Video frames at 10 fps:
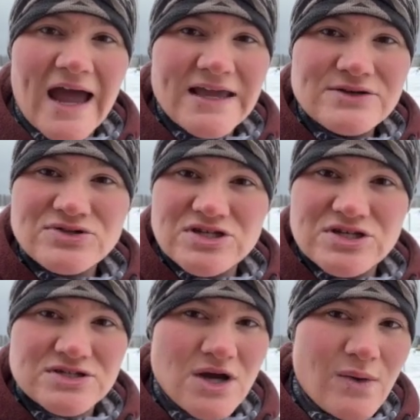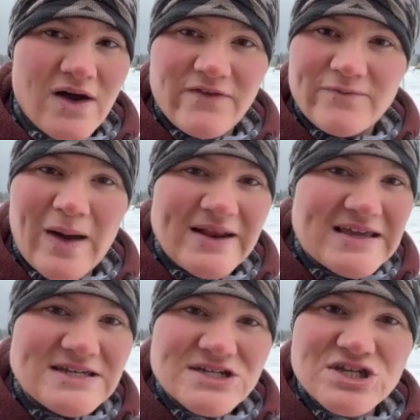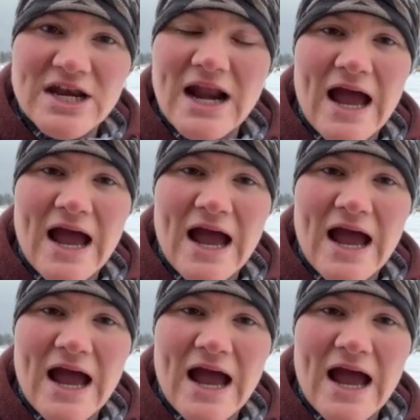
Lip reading: I usually just go off of body condition.